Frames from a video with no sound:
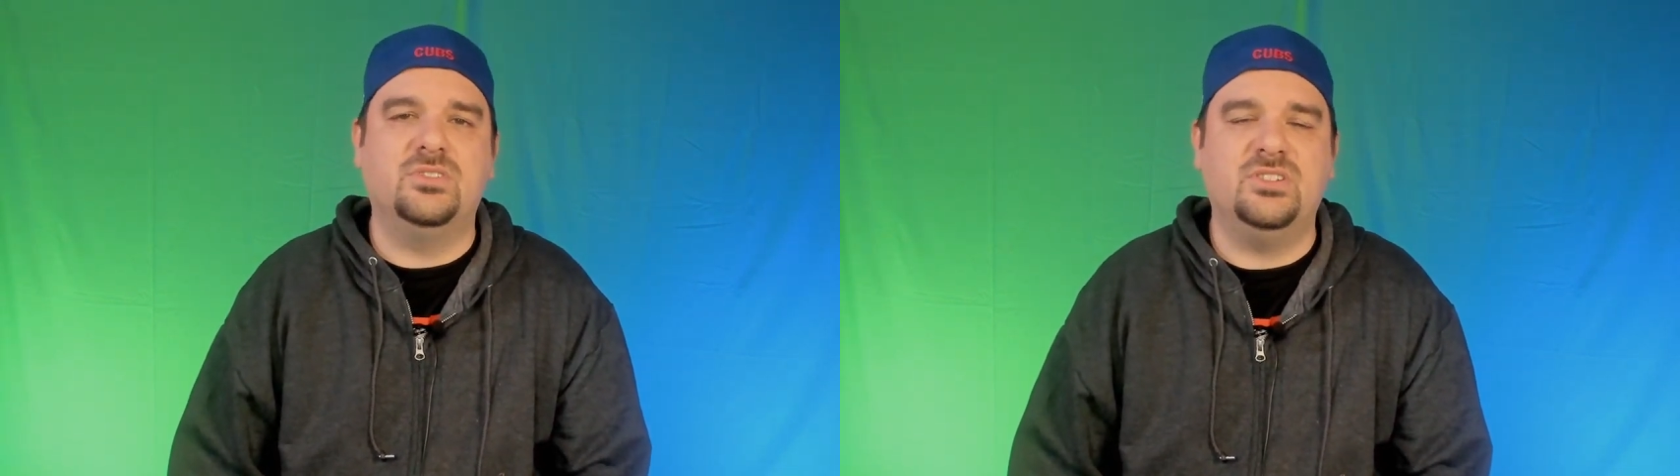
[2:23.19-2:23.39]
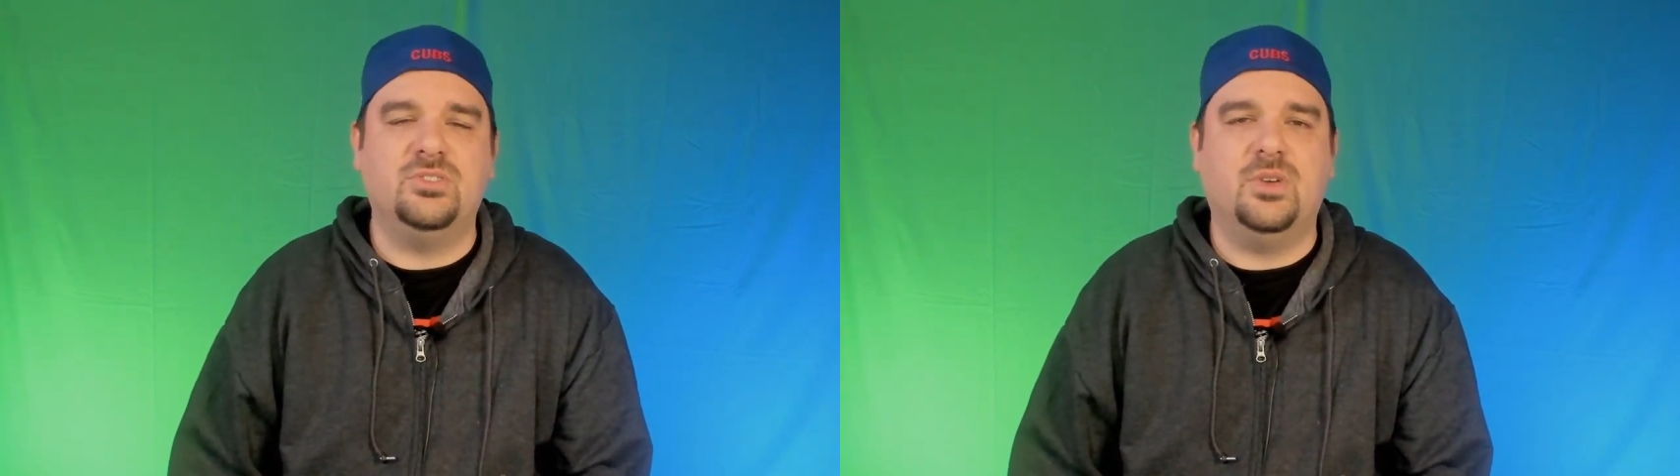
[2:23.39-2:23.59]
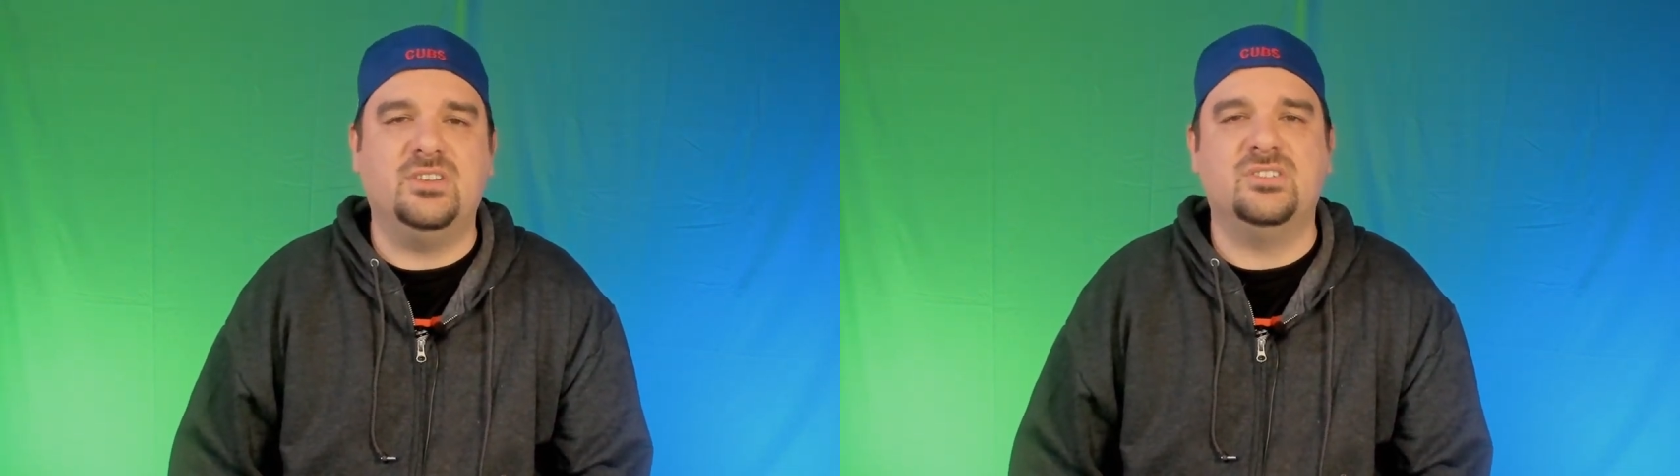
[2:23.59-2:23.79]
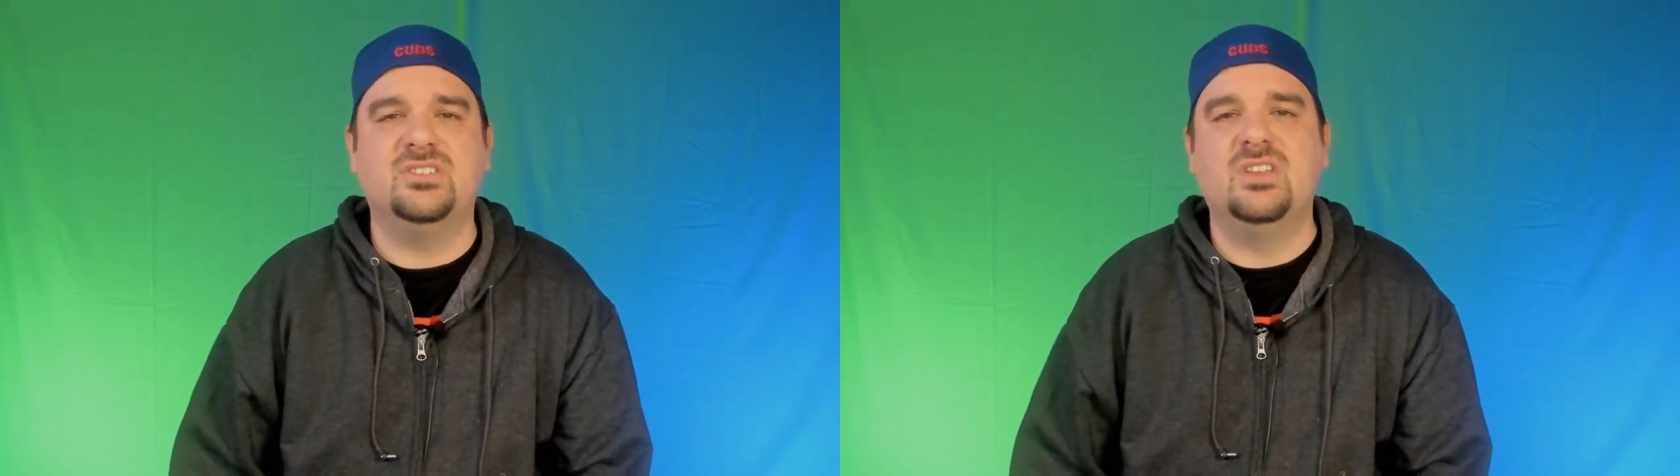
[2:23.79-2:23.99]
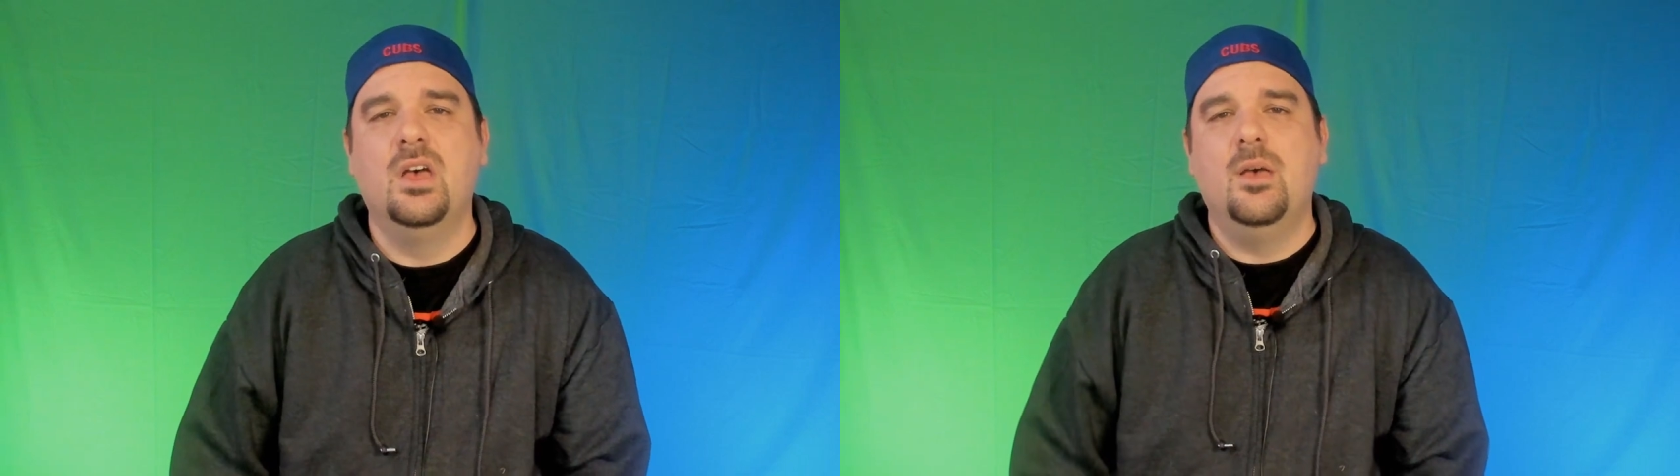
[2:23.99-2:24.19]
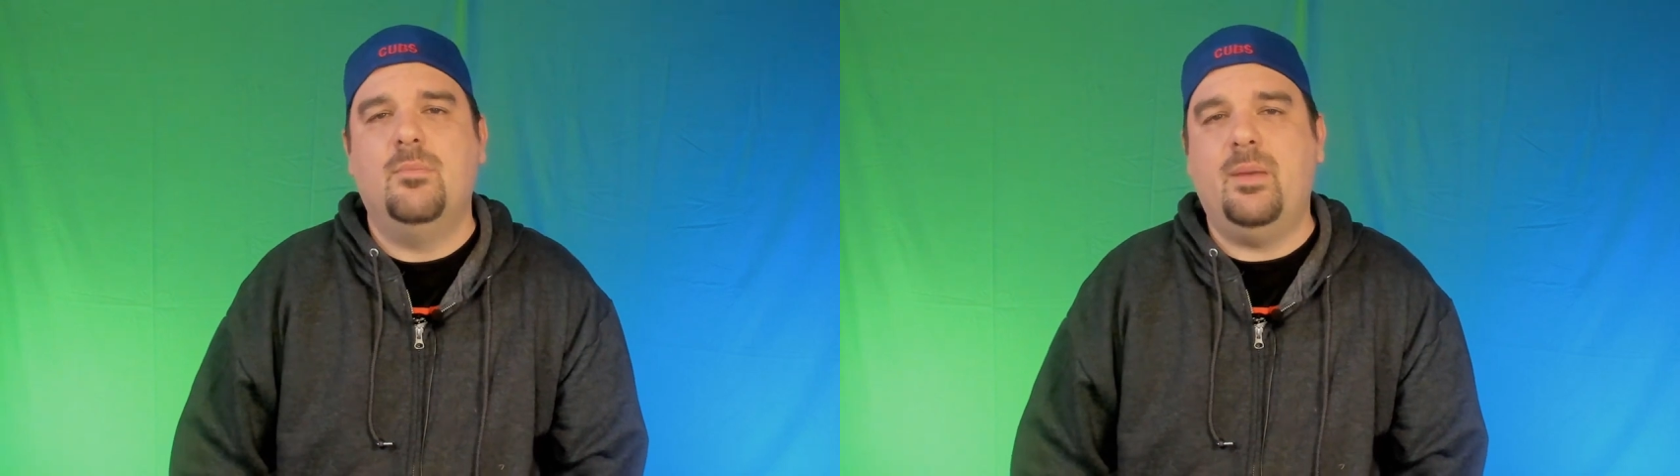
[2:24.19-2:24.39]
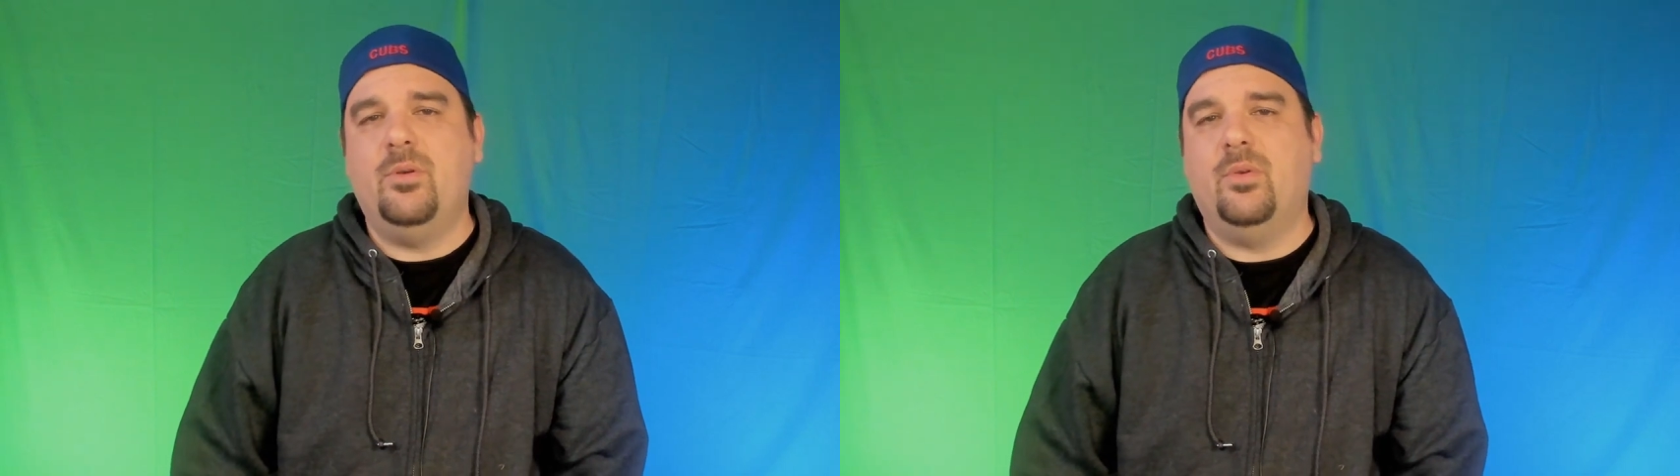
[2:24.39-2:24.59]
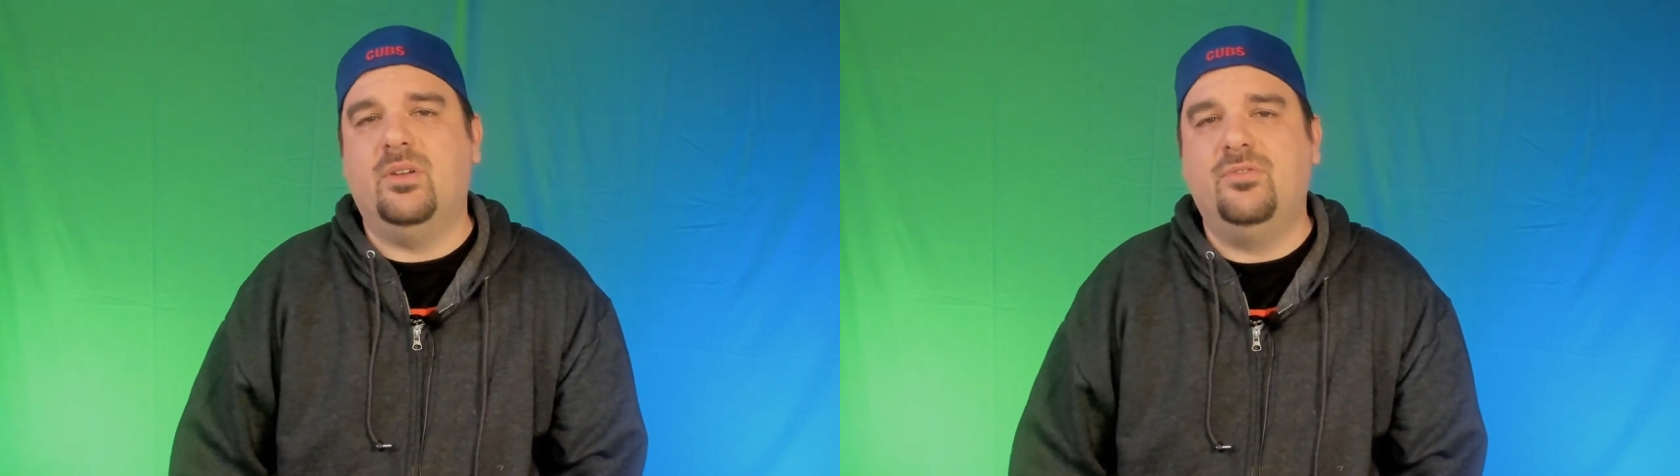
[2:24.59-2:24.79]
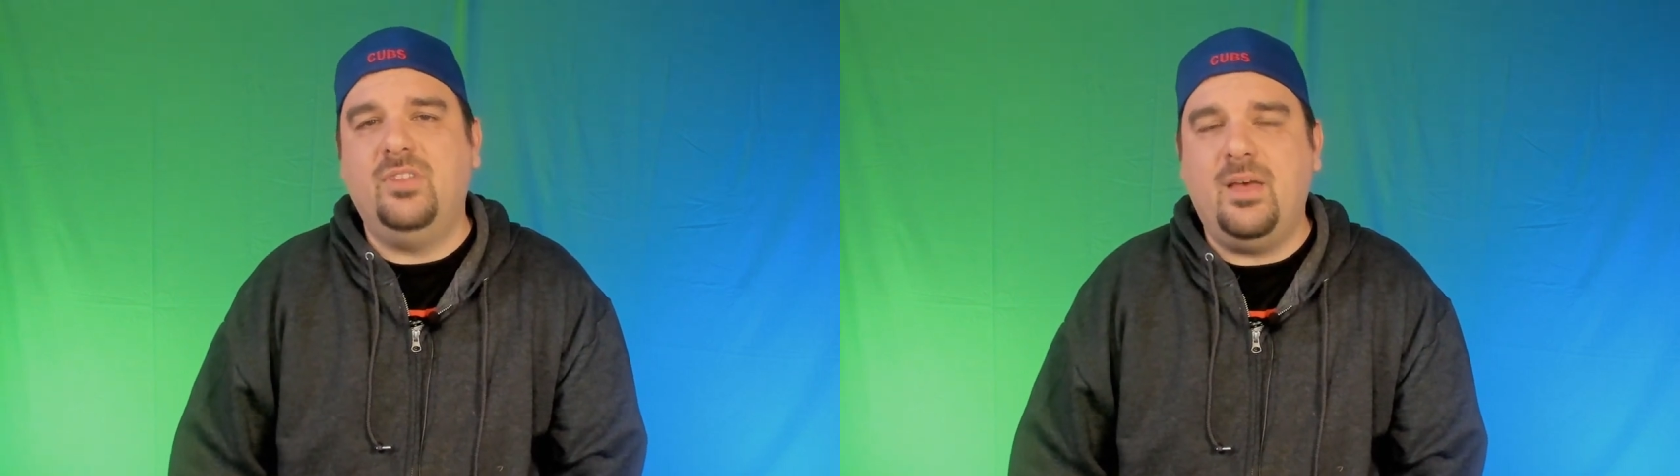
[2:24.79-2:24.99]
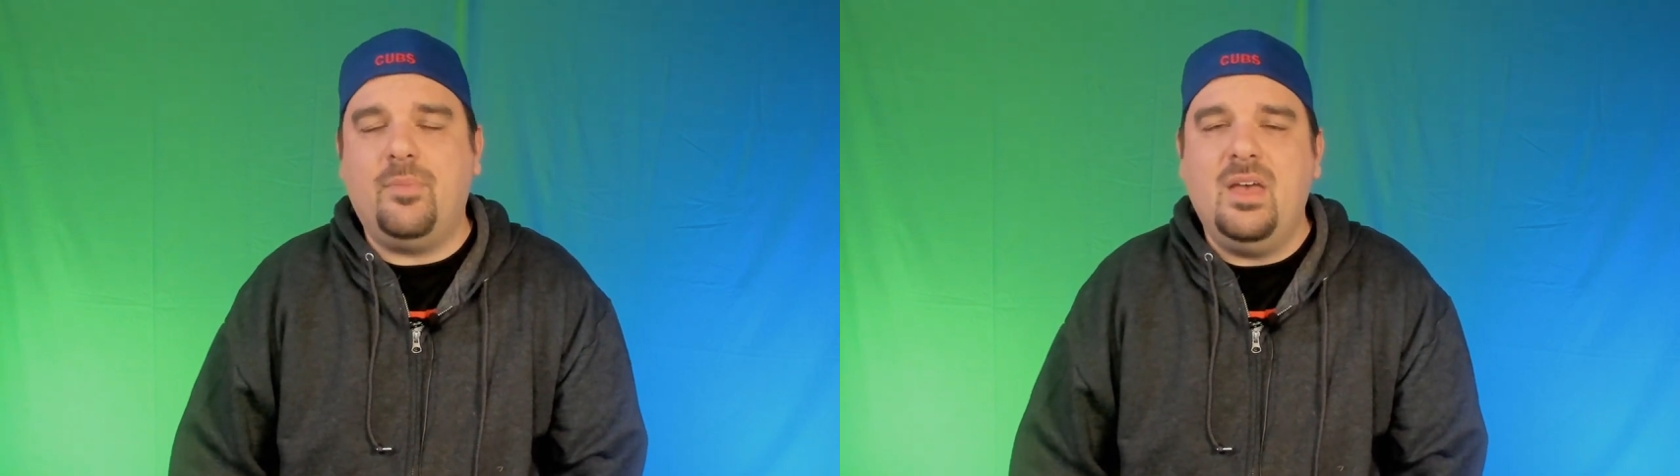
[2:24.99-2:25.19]
situations, maybe win a
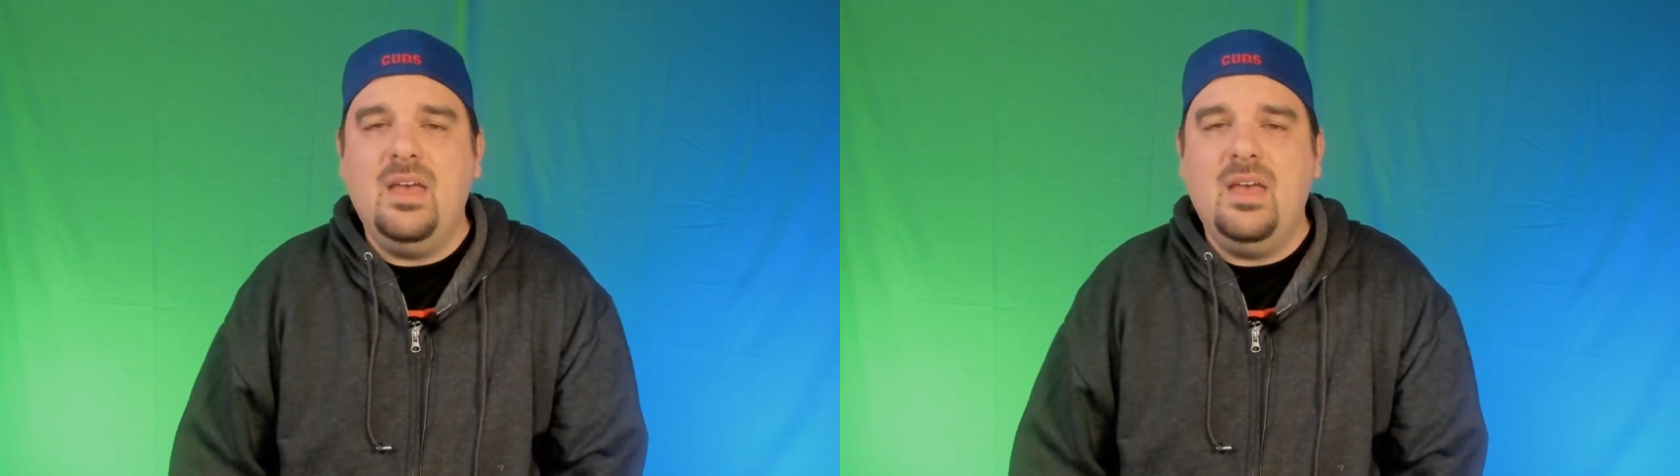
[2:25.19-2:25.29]
flip,